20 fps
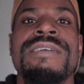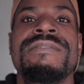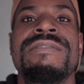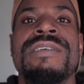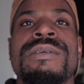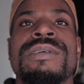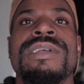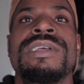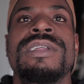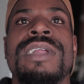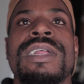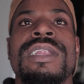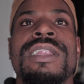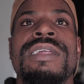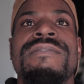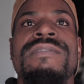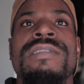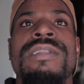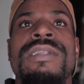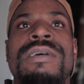in focus? I
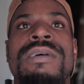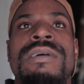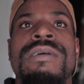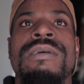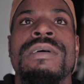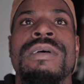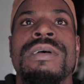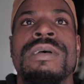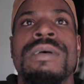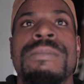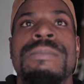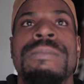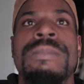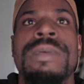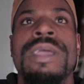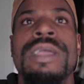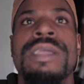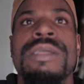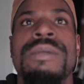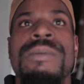love a little
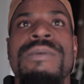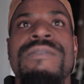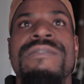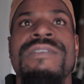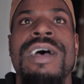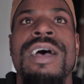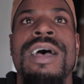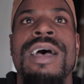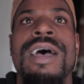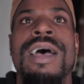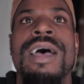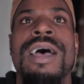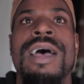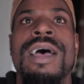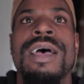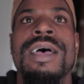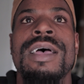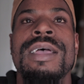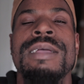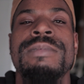manual
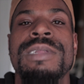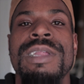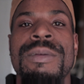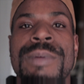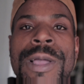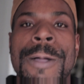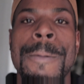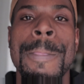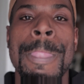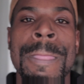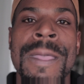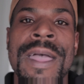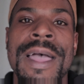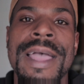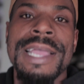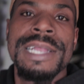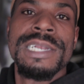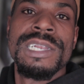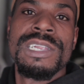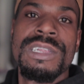vibes. There we go.
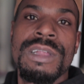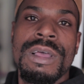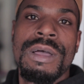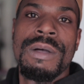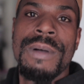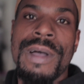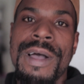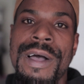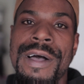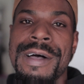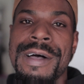And so